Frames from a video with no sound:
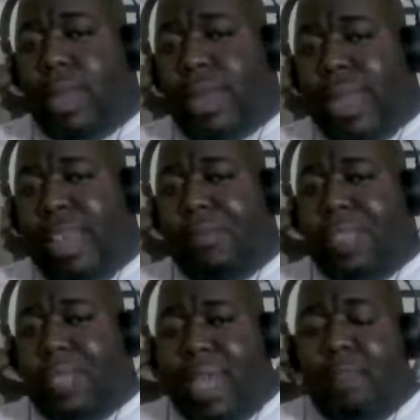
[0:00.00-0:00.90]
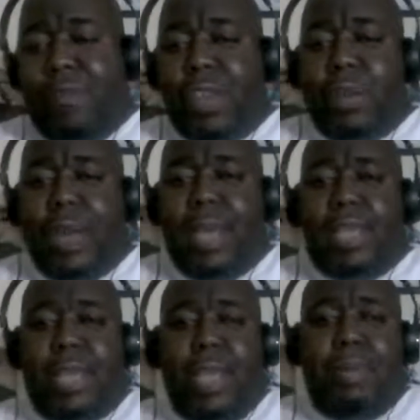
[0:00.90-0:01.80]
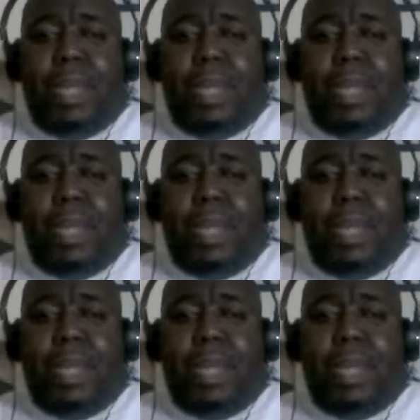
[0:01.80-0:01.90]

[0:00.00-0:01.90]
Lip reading: Lakeith Stanfield, as he